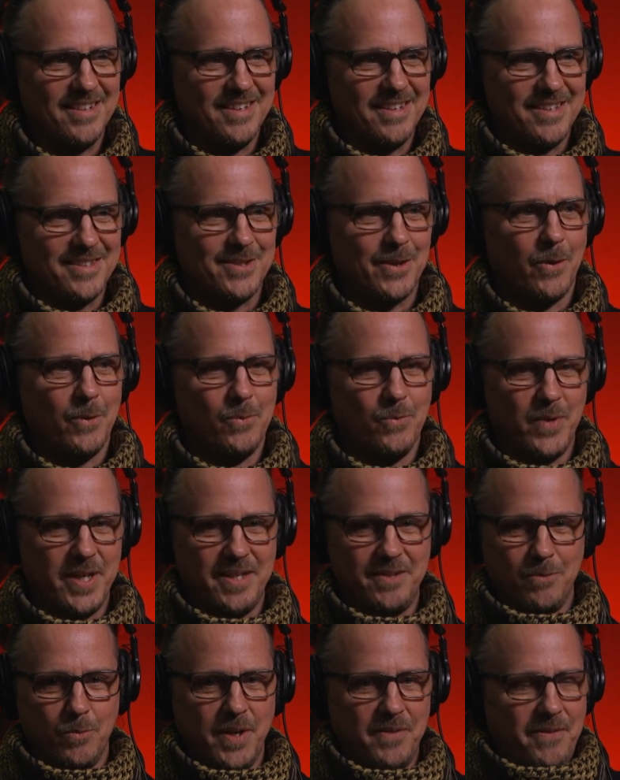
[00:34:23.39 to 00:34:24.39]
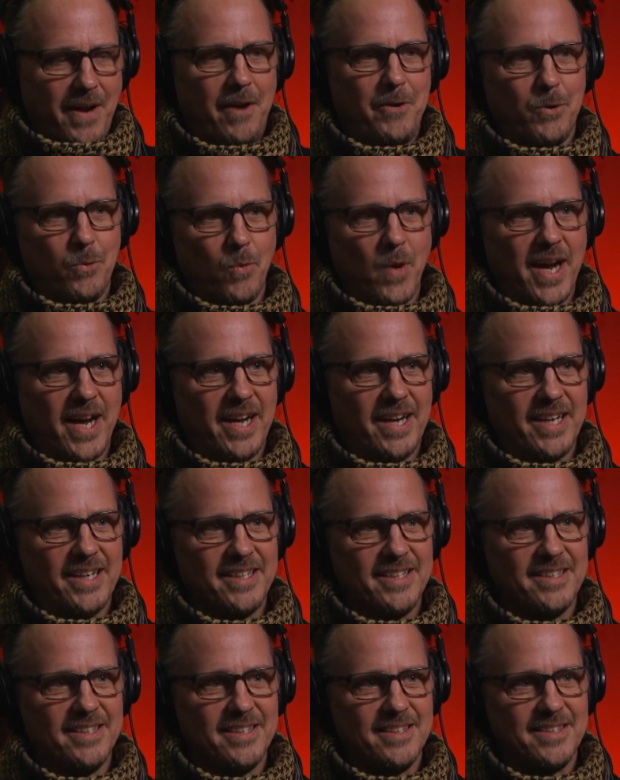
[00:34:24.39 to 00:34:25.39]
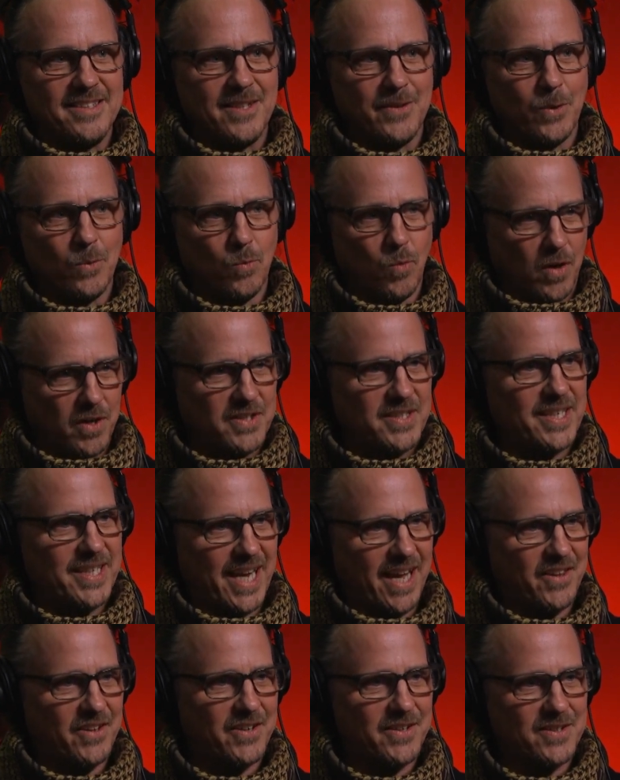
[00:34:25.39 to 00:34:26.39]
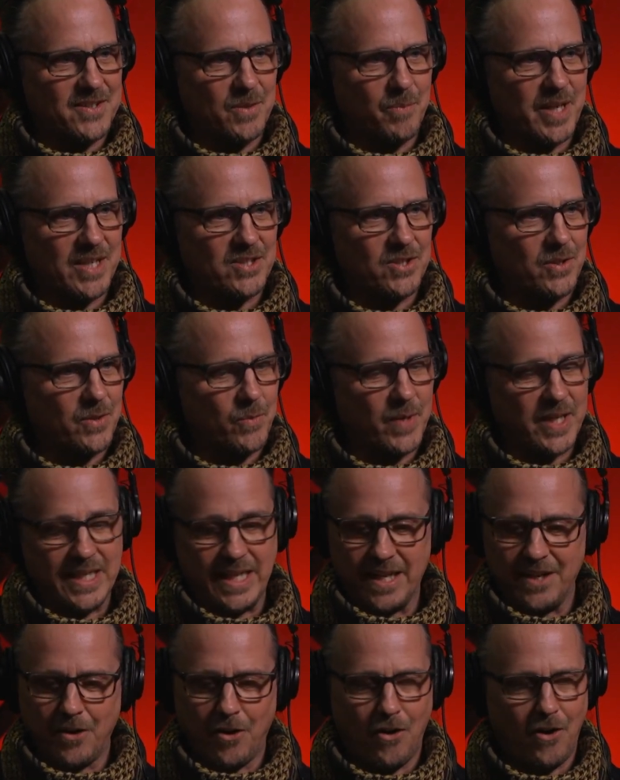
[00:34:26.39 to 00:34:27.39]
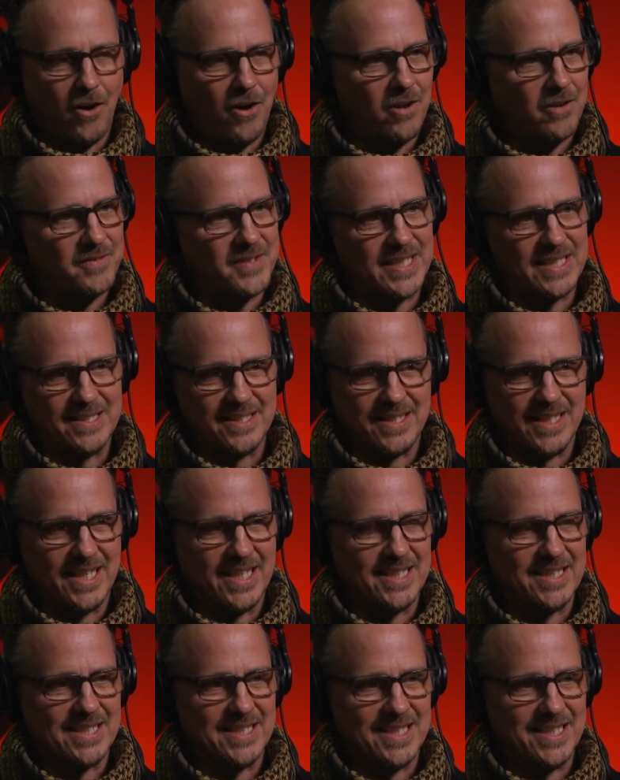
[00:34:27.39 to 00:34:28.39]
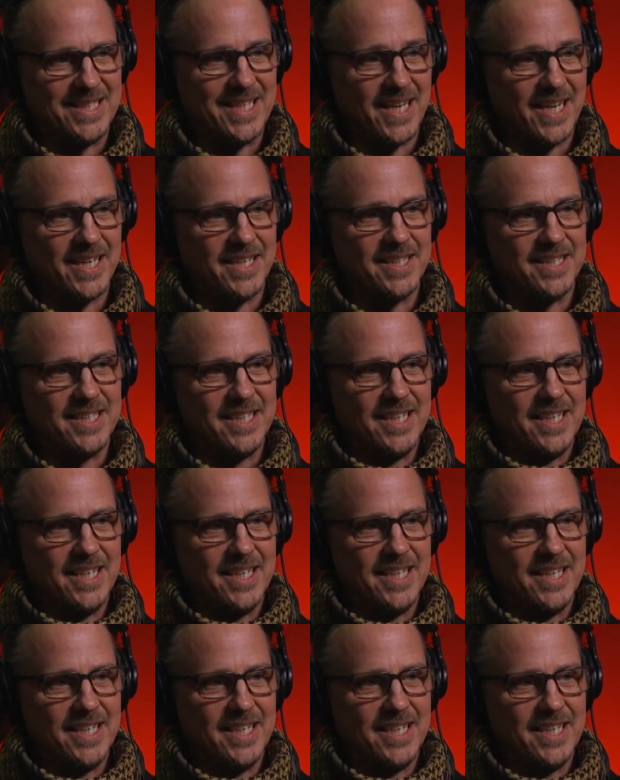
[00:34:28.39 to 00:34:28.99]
So we found a way to work together to make sure that we get all these things done.